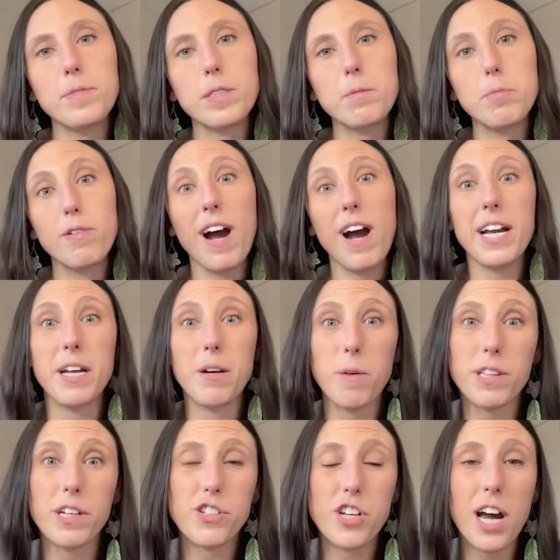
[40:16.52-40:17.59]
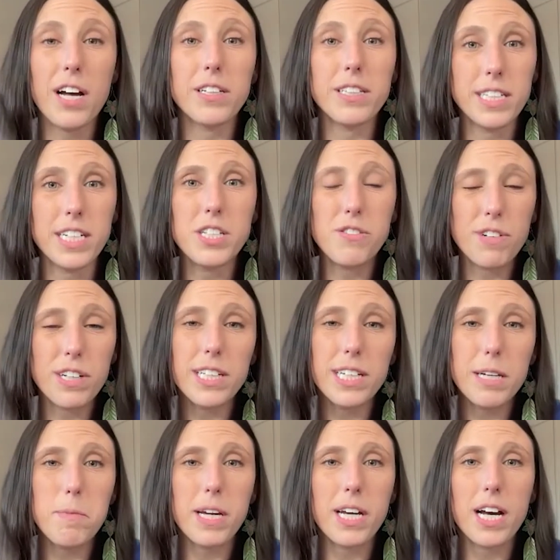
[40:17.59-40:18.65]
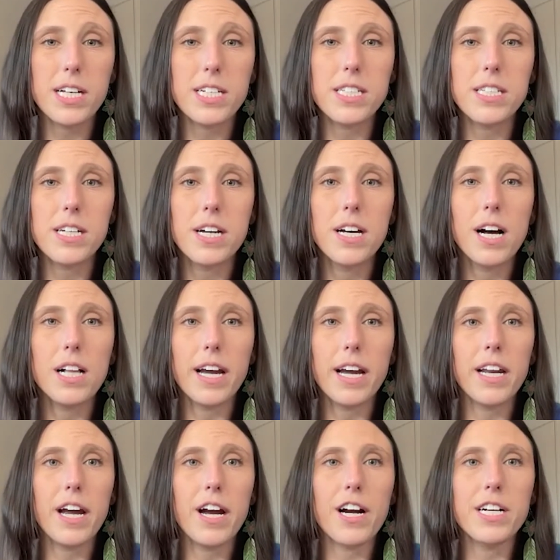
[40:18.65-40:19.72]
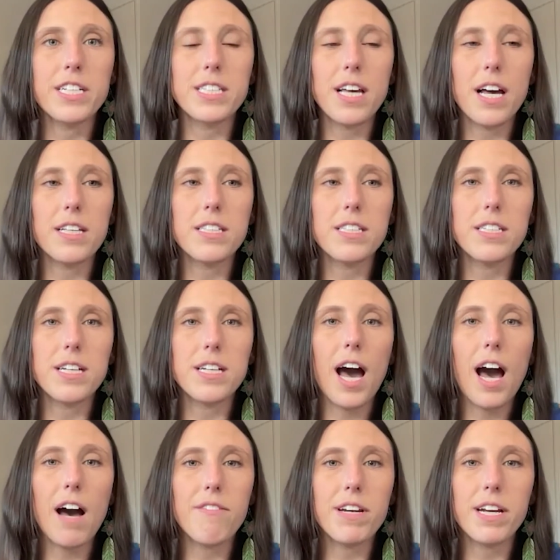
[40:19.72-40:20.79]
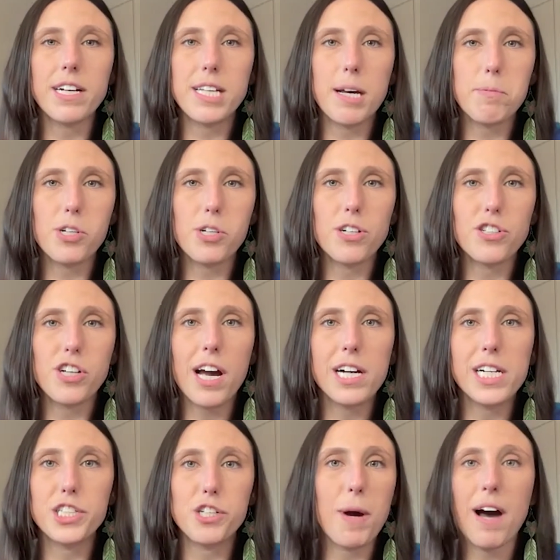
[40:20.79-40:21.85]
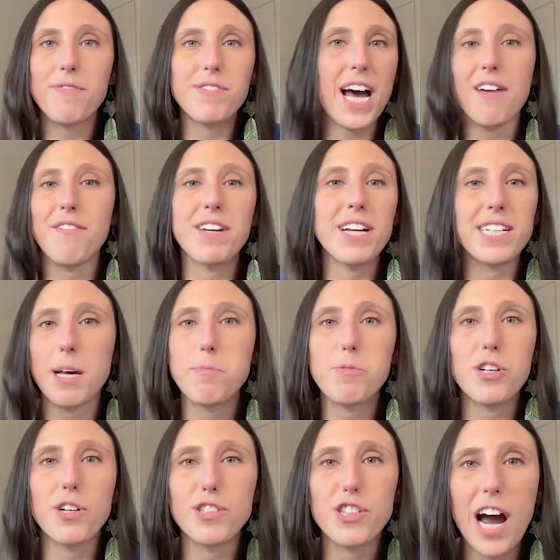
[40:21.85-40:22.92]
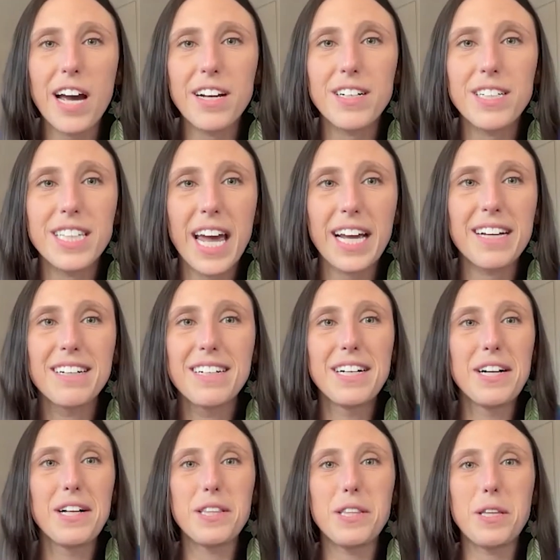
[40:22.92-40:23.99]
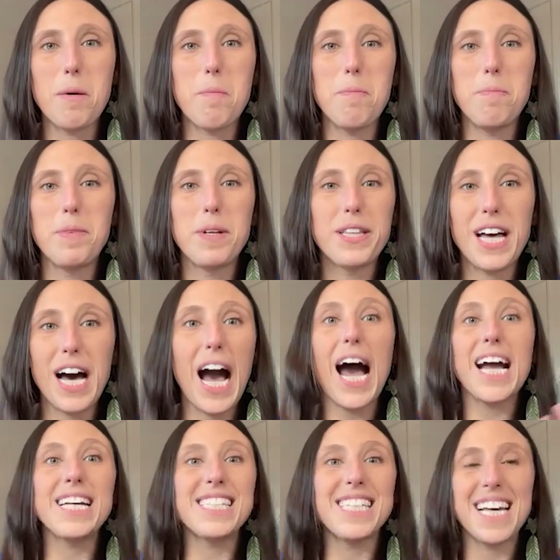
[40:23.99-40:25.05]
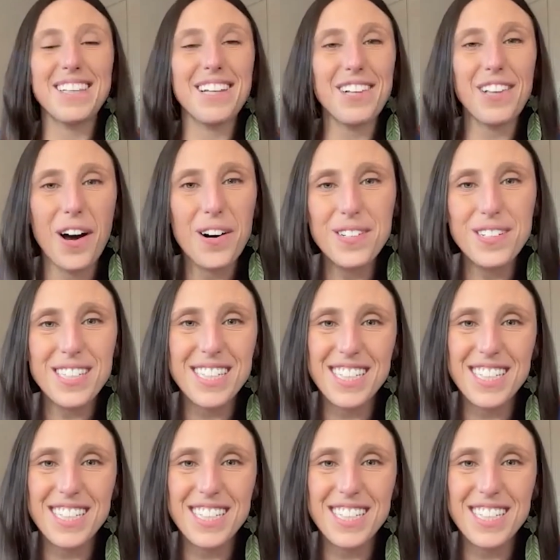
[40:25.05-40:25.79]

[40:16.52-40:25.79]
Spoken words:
providing what their child needs, really, because Elaine Aron says to have an exceptional child, you have to have an exceptional child. Like the highs and the lows,